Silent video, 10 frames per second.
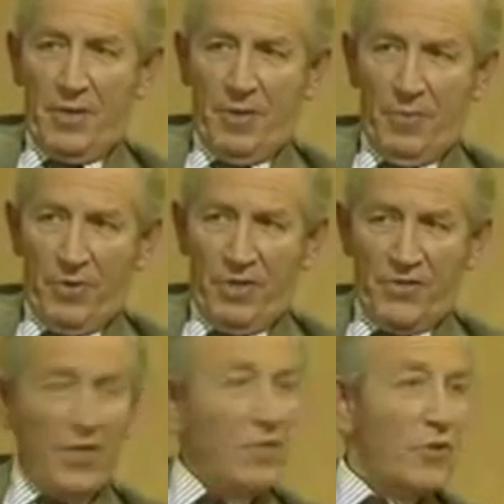but what it
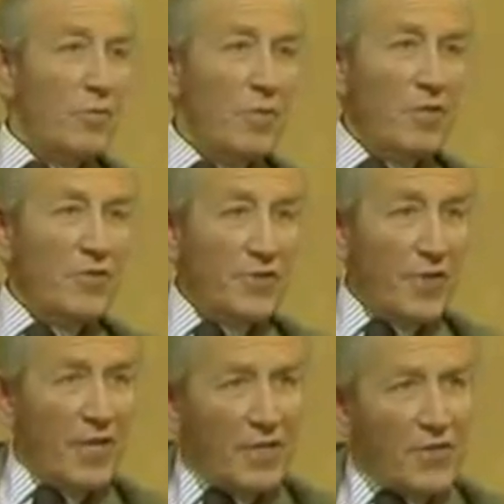essentially means is
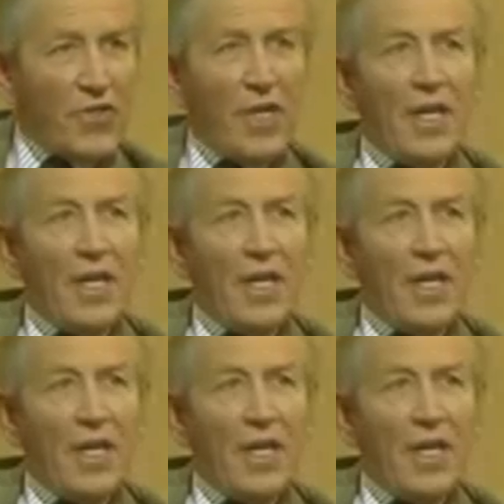this,